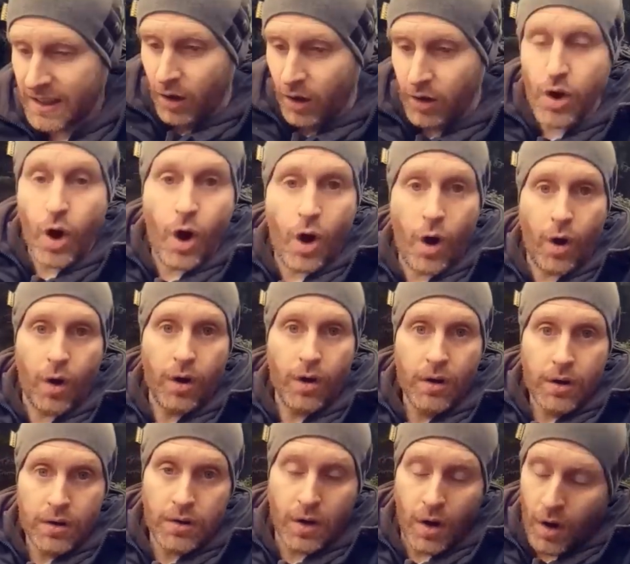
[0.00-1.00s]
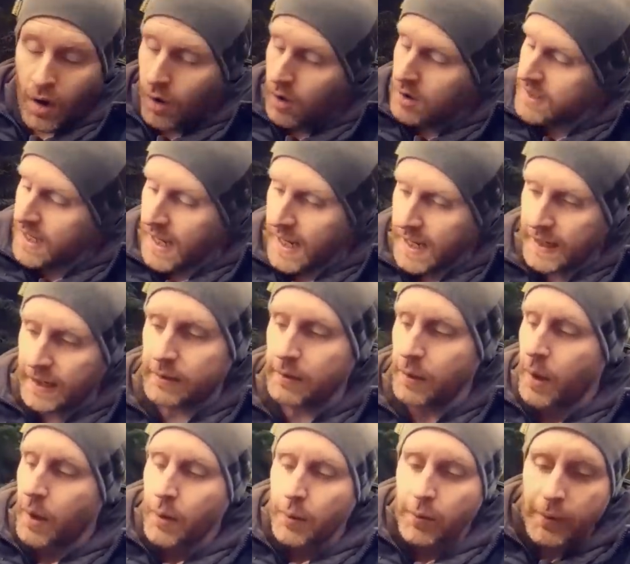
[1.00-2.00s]
And they go, no, take
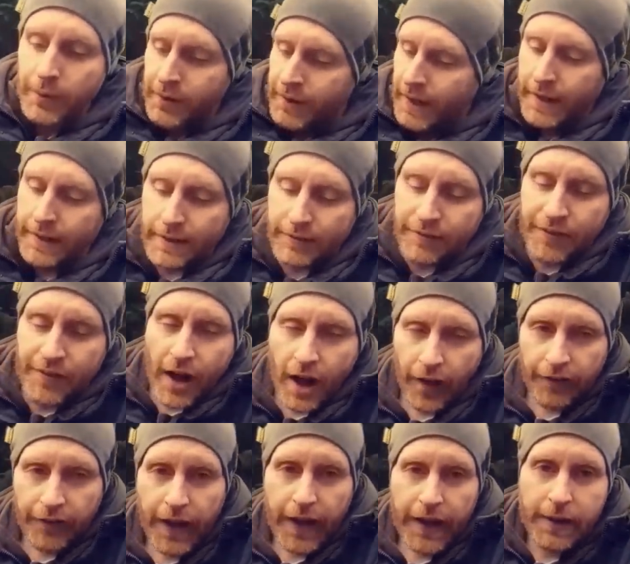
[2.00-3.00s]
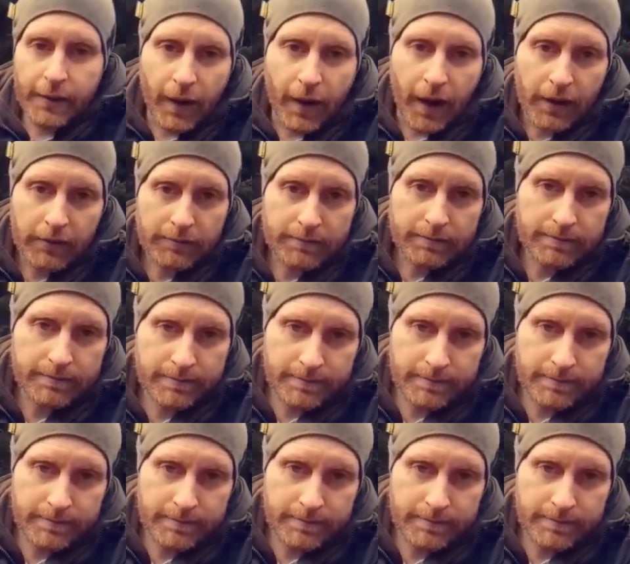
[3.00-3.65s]
it. We're getting it for nothing anyway.